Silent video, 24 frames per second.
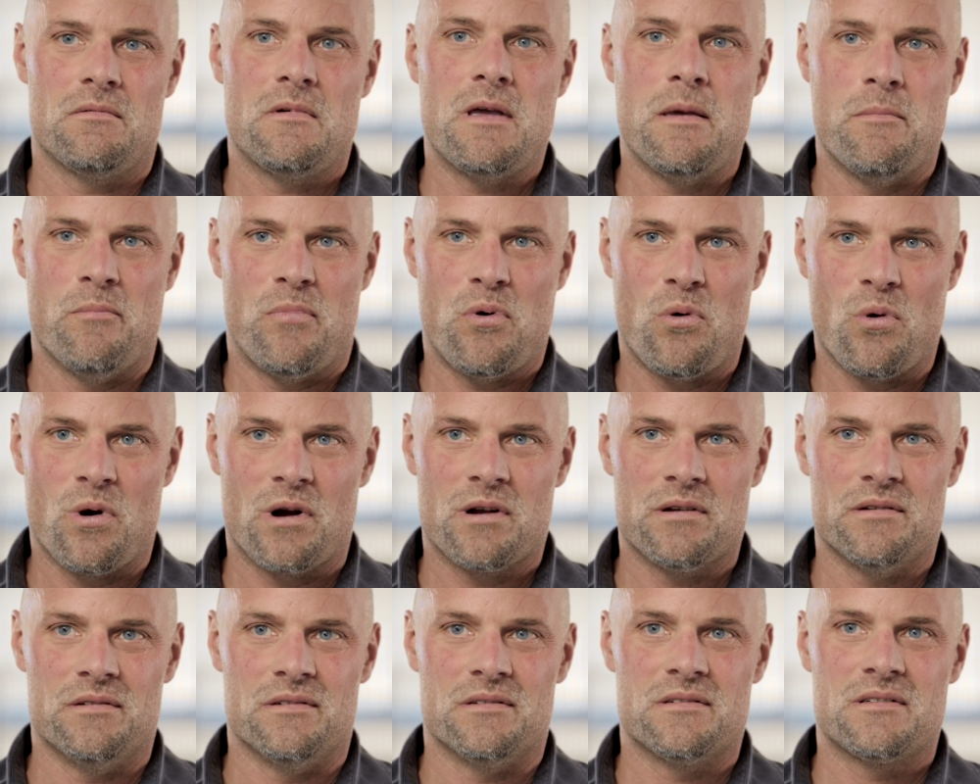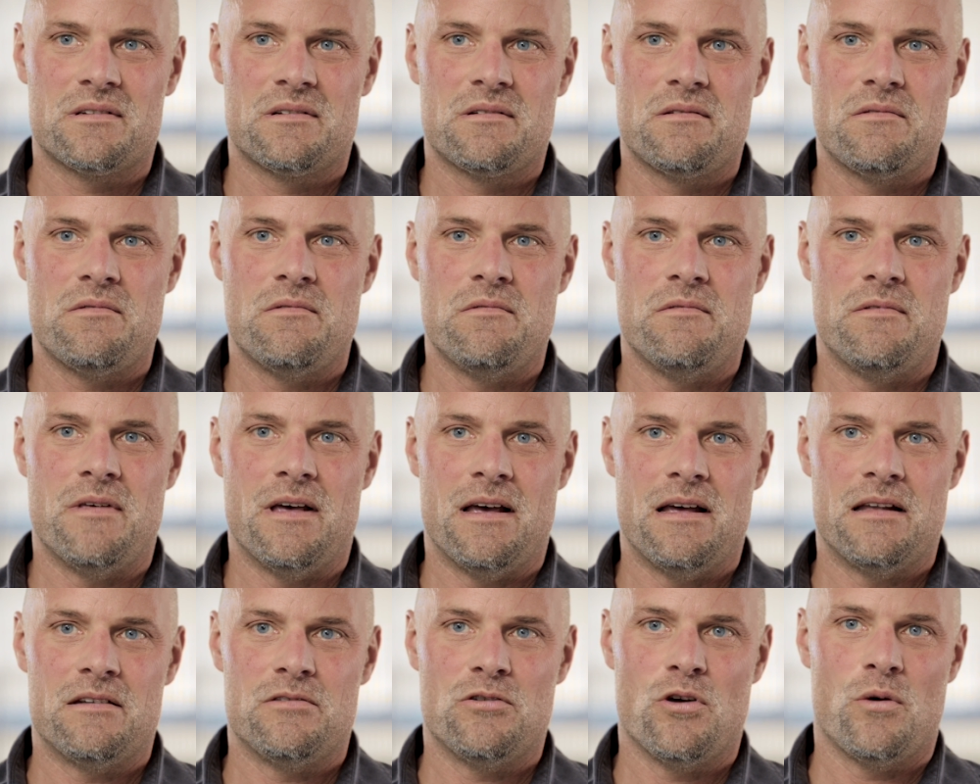important
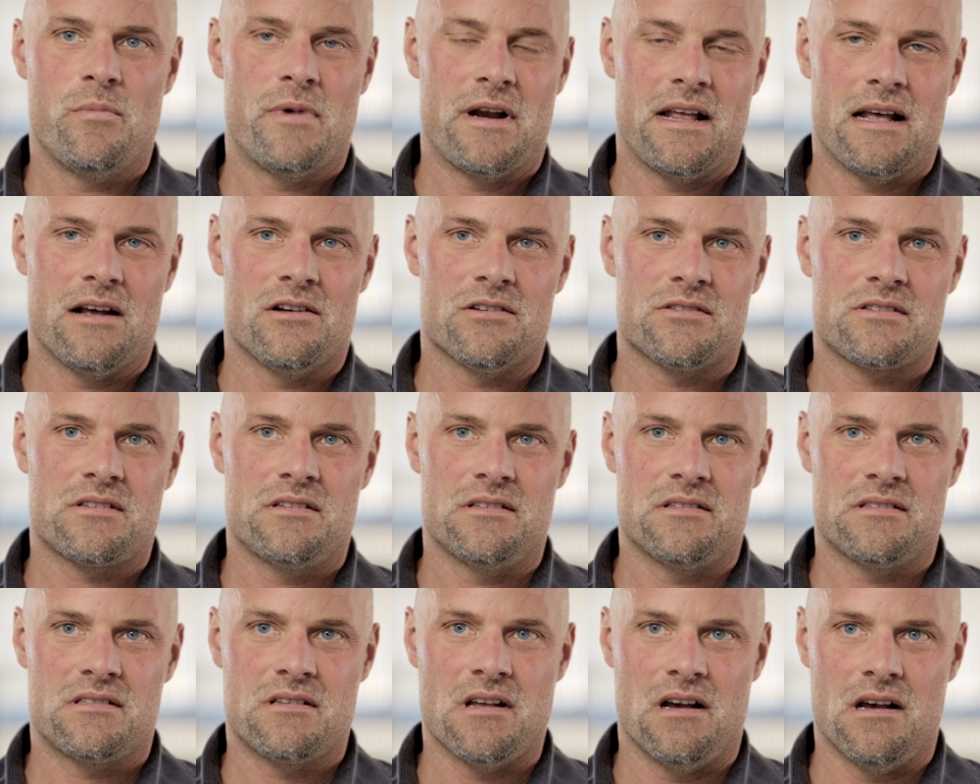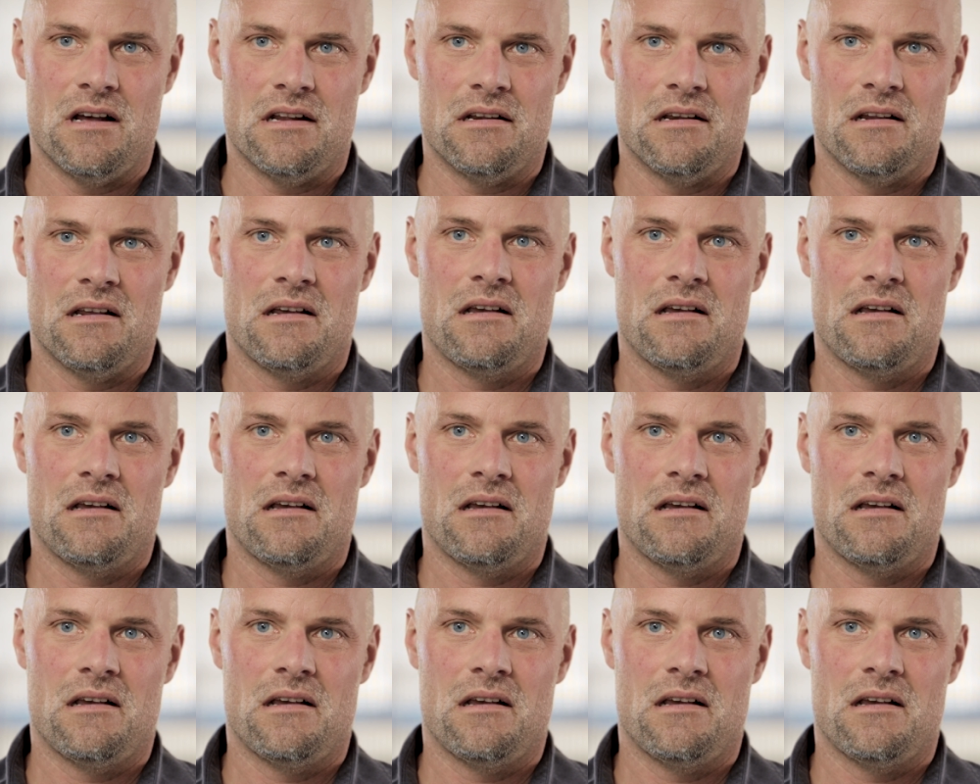that nobody else has done.